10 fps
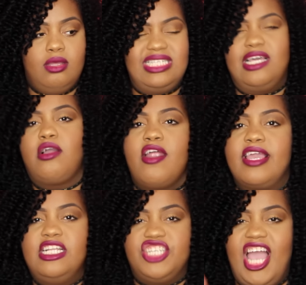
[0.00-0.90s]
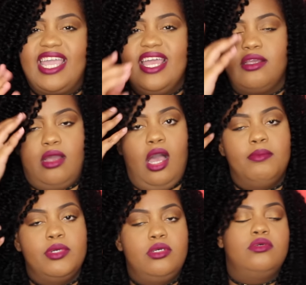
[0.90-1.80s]
it's a cardigan jacket
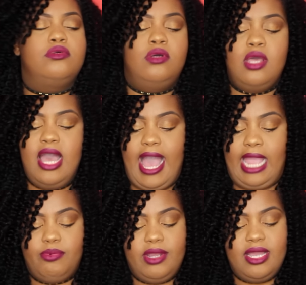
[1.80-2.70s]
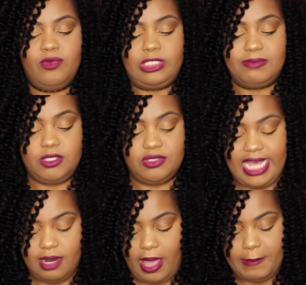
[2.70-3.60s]
combo hybrid, which I'm so
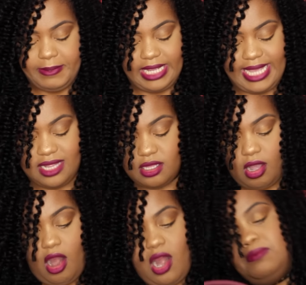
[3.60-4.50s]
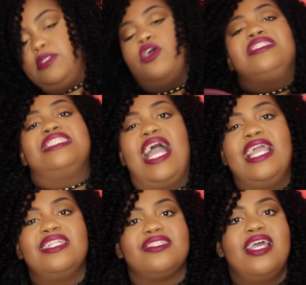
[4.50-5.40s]
sad about. But again, the arms are
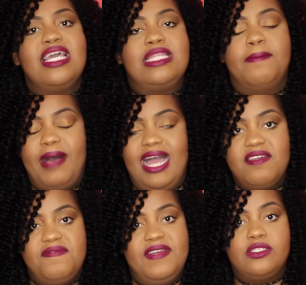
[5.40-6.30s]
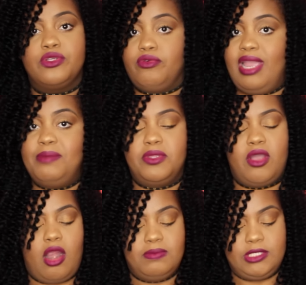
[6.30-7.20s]
tight. The body fits great, but
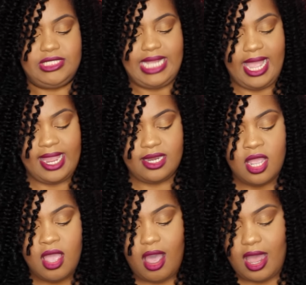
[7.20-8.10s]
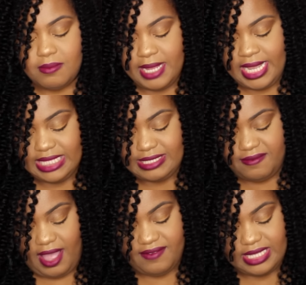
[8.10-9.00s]
the arms are tight. On me, it's a
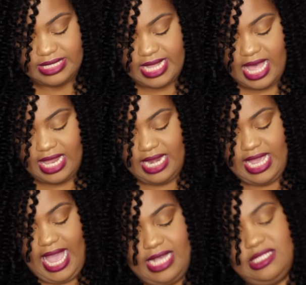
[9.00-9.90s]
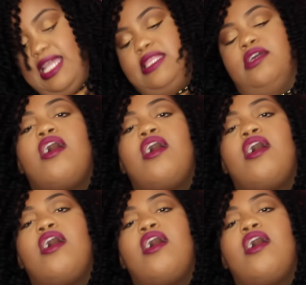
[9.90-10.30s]
5XL, and it has like the